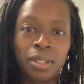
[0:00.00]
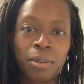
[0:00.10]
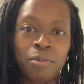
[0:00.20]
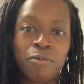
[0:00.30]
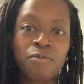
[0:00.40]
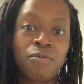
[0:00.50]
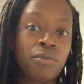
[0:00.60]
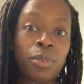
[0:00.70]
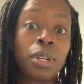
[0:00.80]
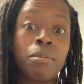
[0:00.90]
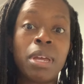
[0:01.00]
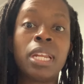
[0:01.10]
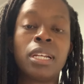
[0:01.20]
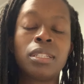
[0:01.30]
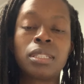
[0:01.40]
you know, three
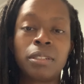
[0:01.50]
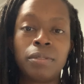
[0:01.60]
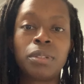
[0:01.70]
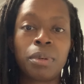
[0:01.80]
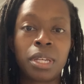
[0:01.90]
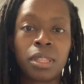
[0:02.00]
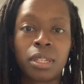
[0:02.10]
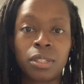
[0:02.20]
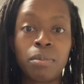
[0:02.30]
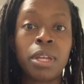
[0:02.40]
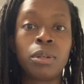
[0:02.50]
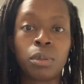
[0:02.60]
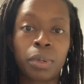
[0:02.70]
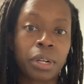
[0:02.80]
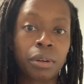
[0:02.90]
minutes of doing this
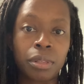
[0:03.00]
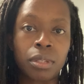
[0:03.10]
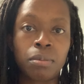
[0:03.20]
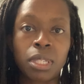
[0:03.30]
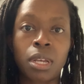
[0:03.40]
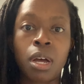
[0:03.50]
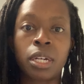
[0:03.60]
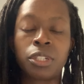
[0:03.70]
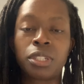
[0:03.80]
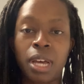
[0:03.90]
manual work or this massage,